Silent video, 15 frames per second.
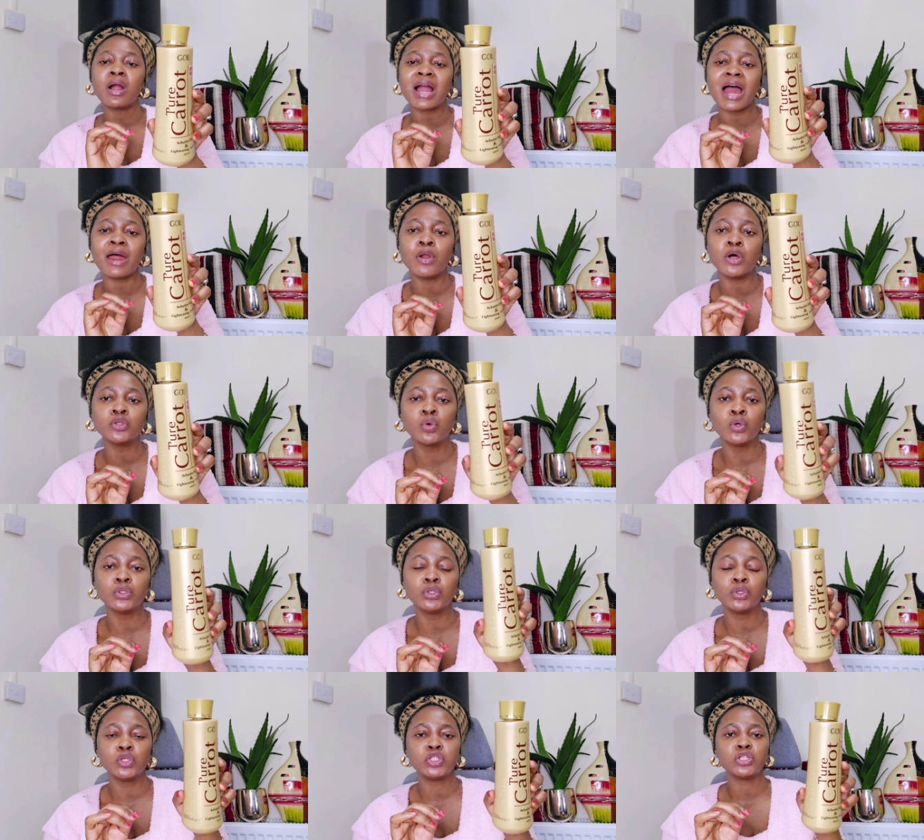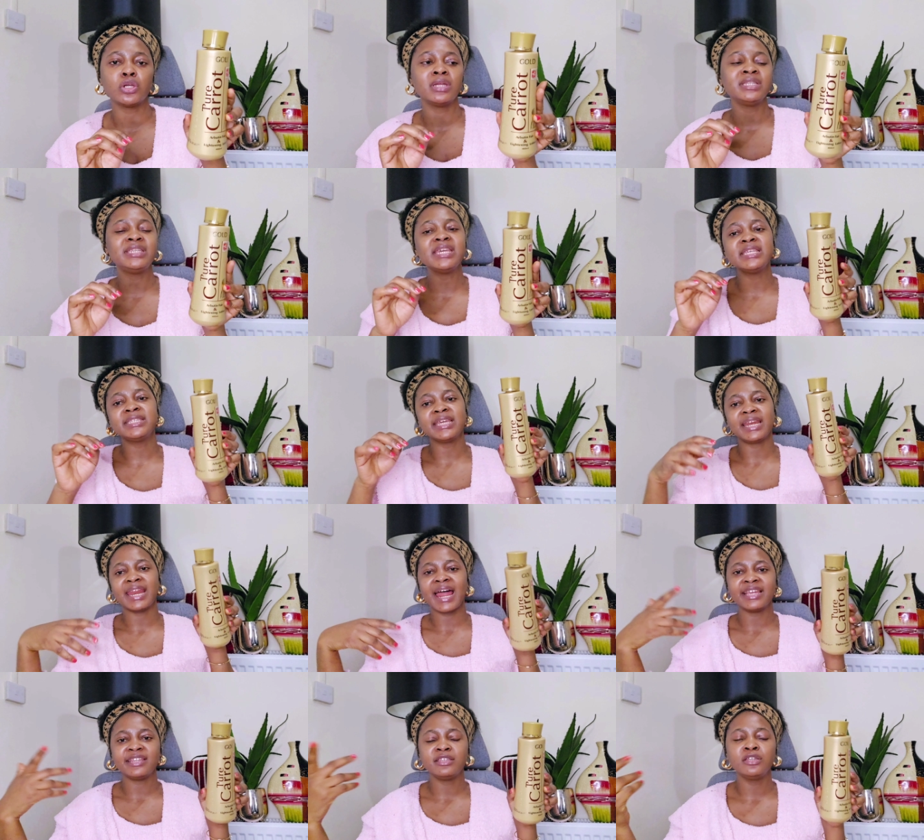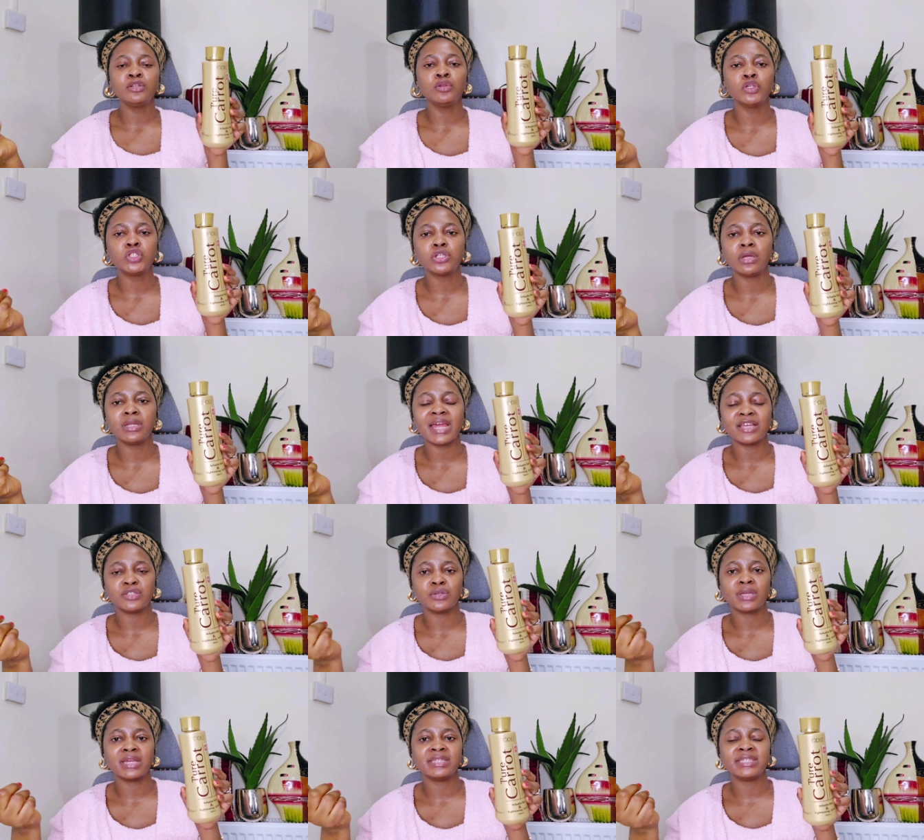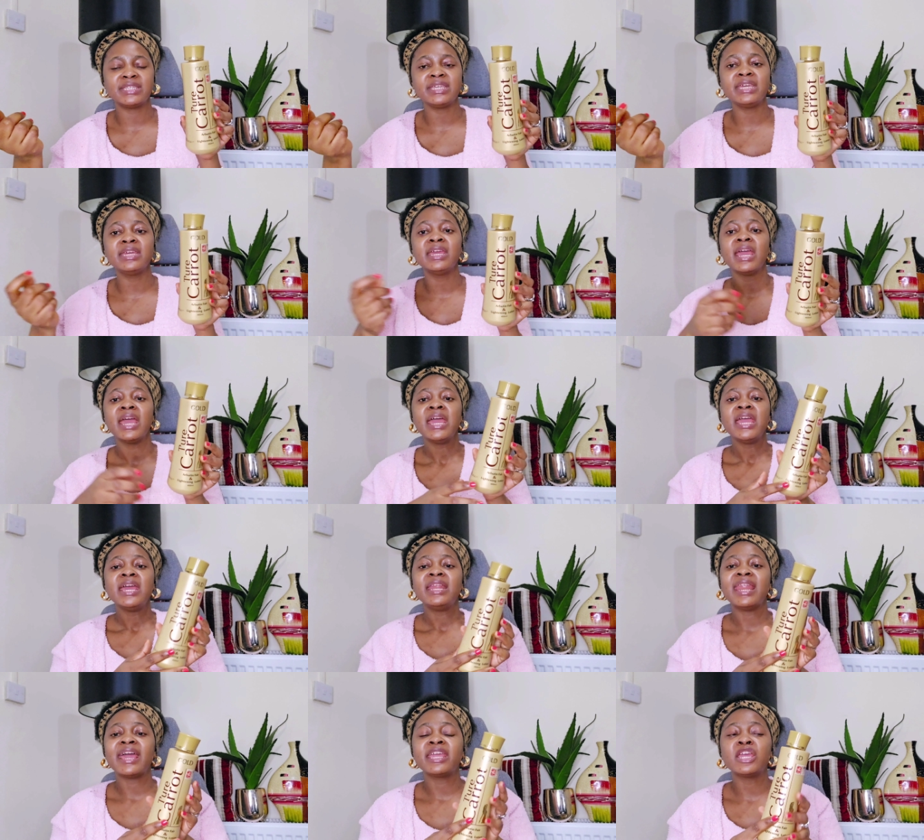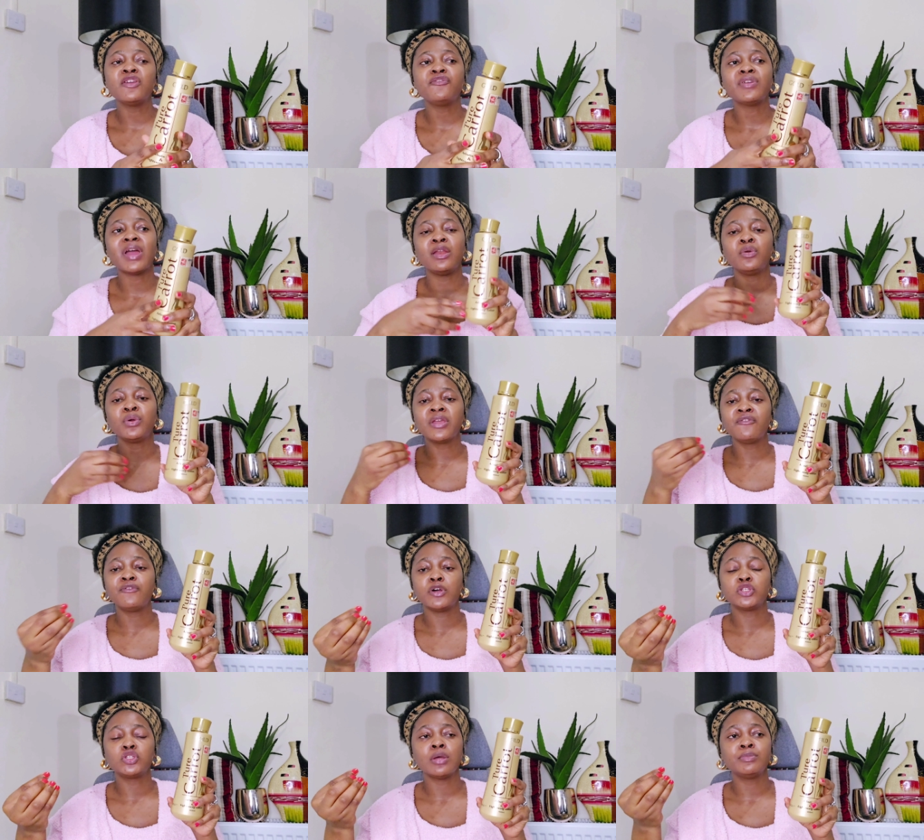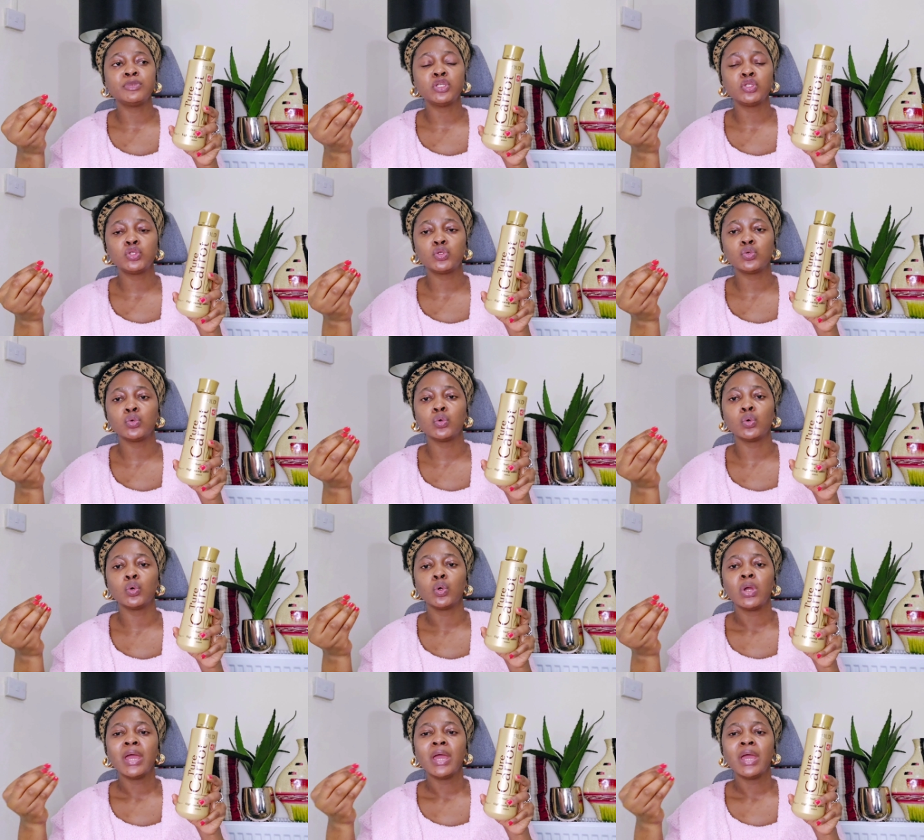Carrot Gold Lotion. This is a lightening lotion, as you can see. If you are looking for something to